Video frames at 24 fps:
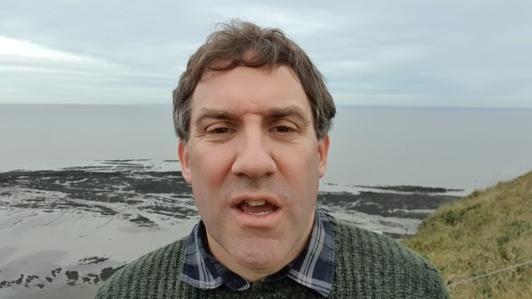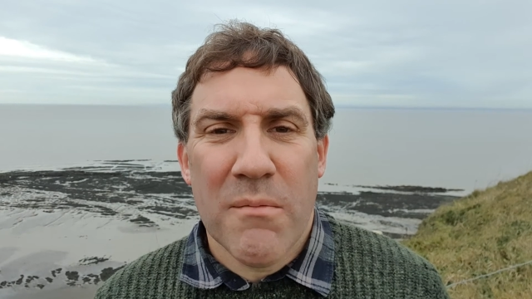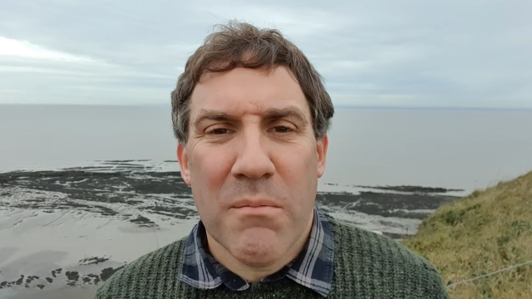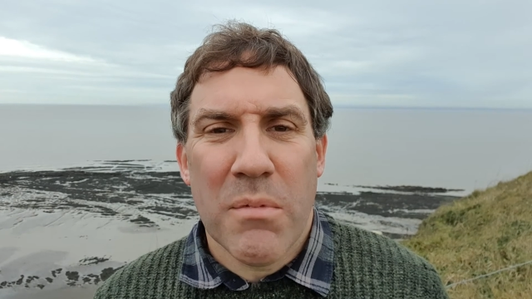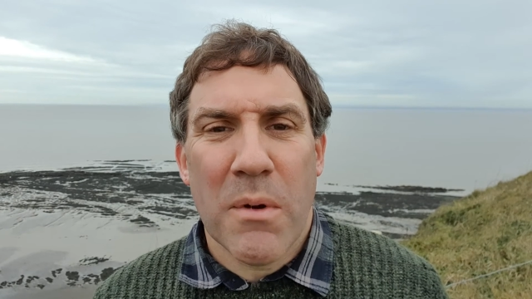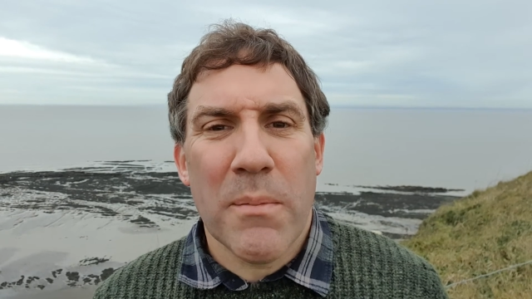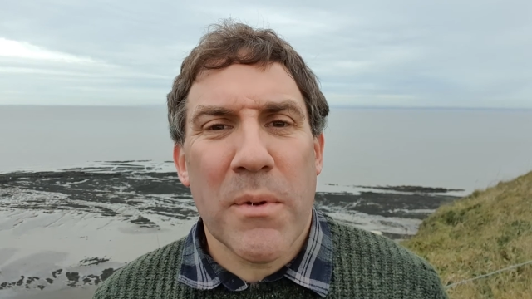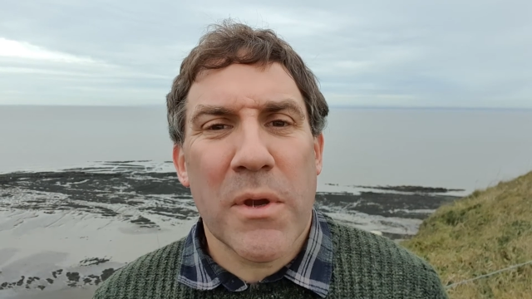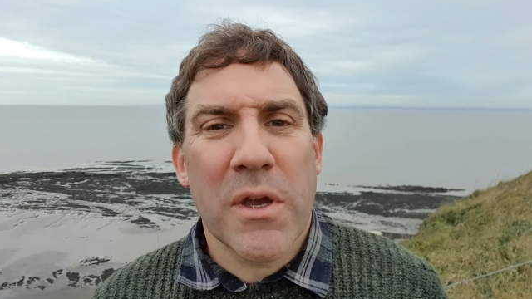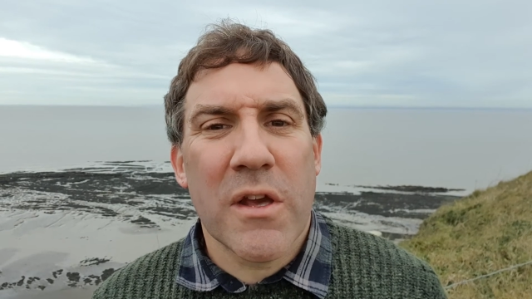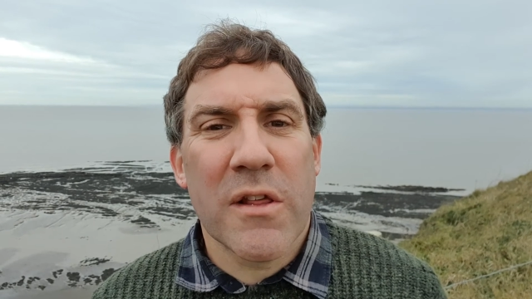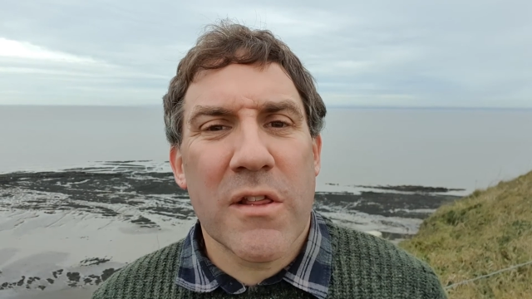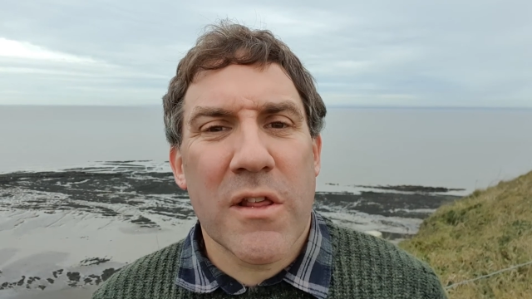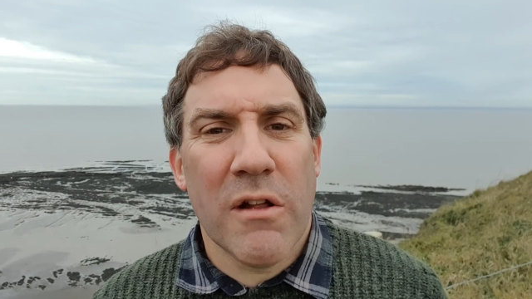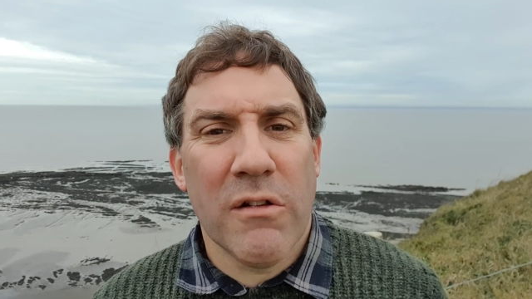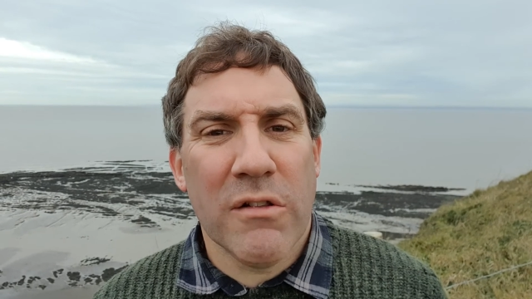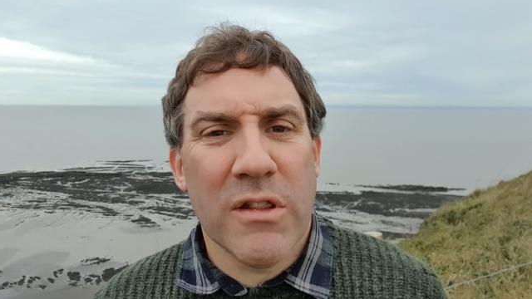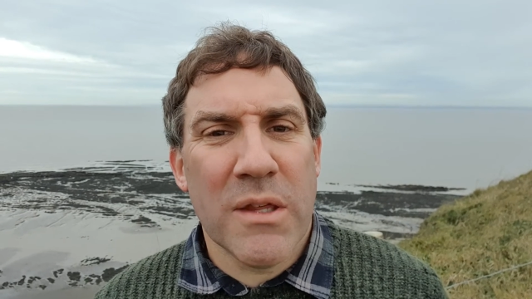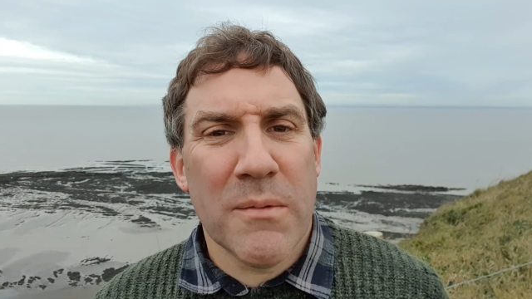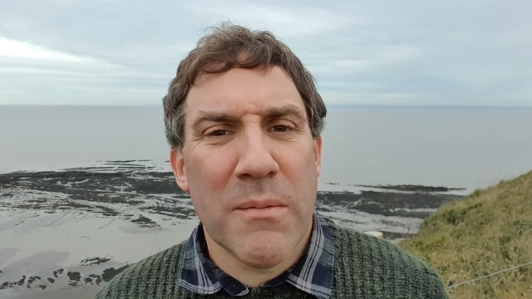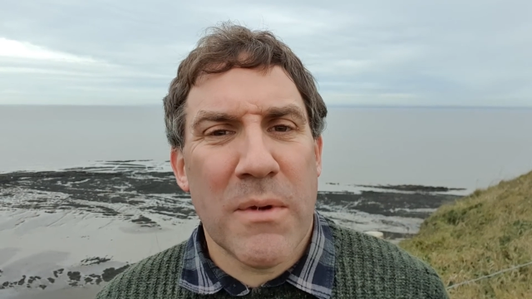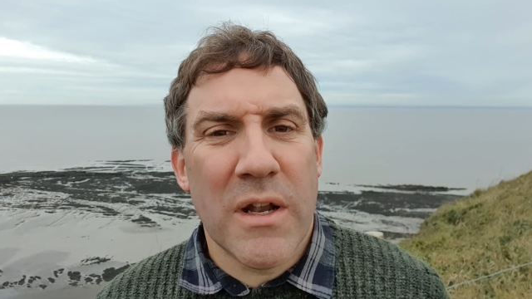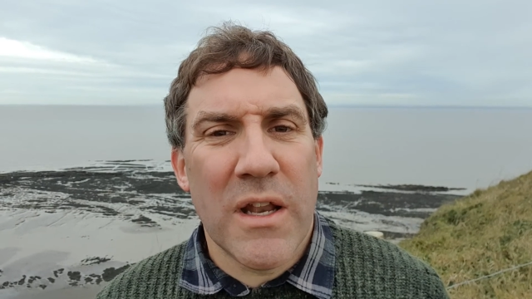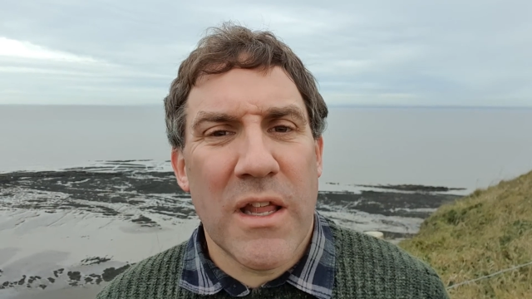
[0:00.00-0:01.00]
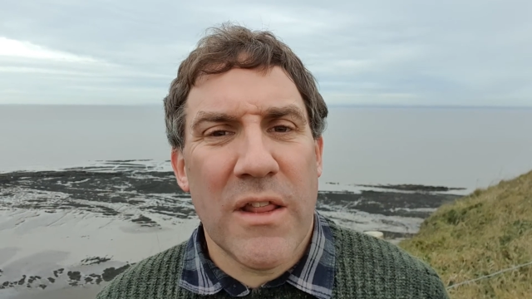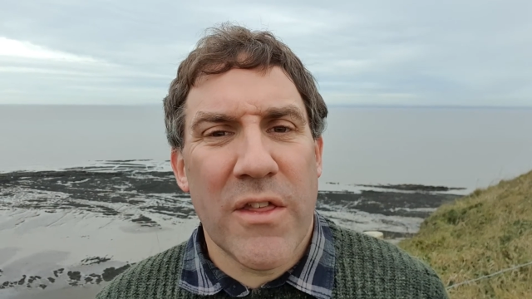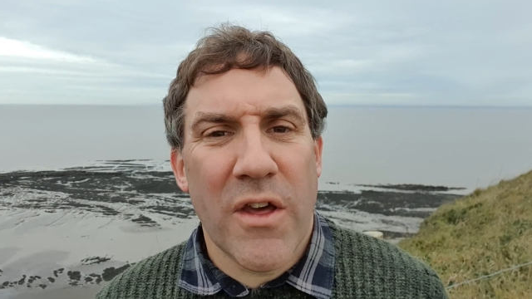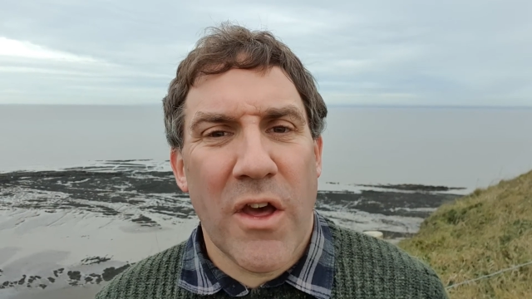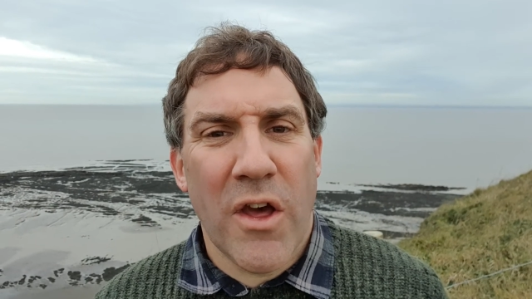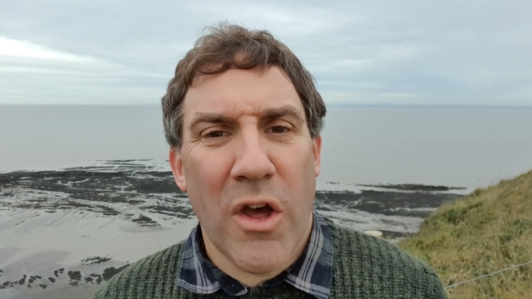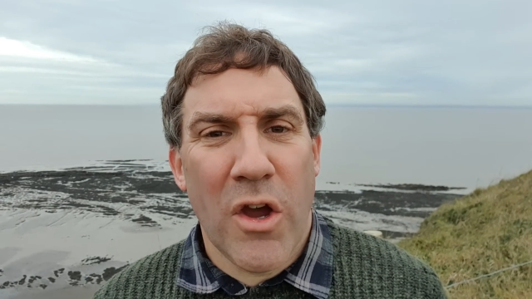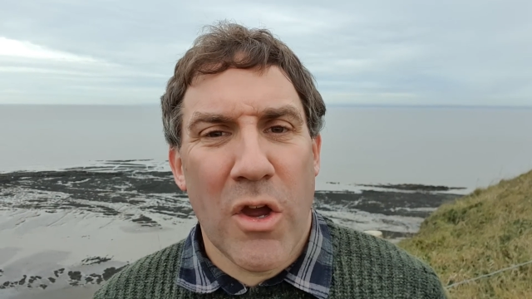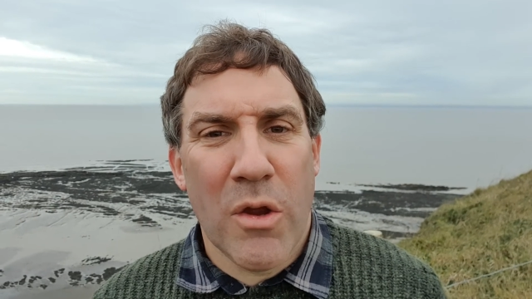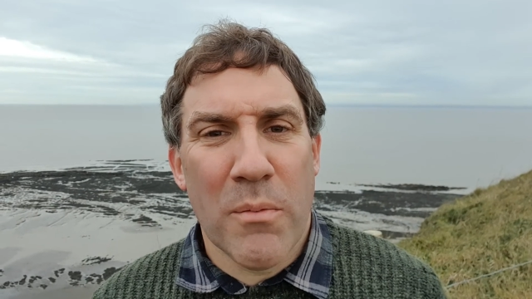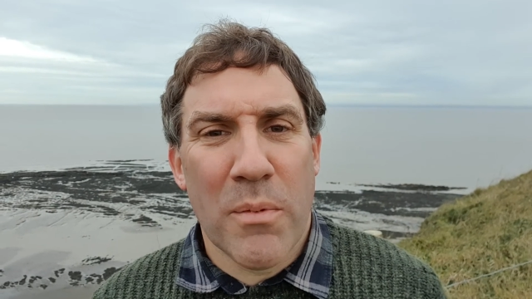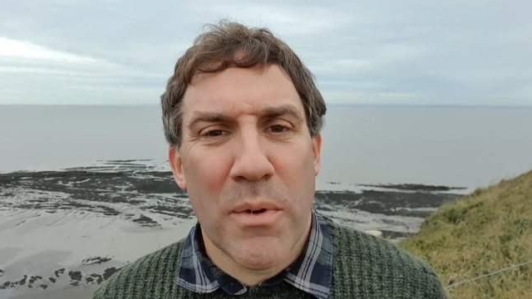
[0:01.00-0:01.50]
but because ultimately the
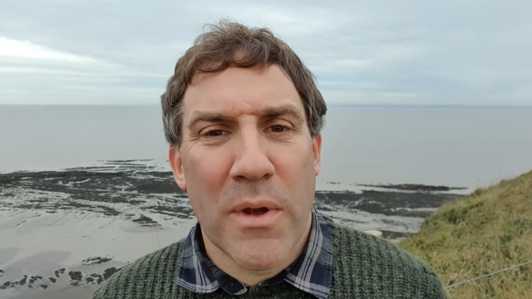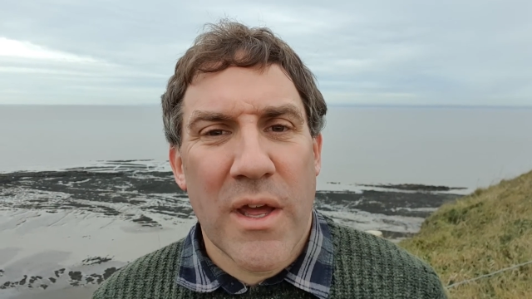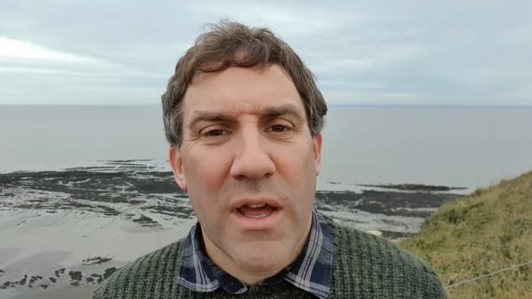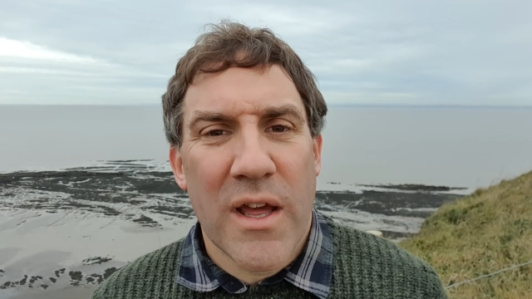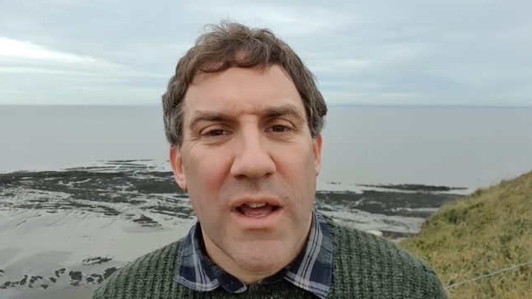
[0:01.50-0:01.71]
hope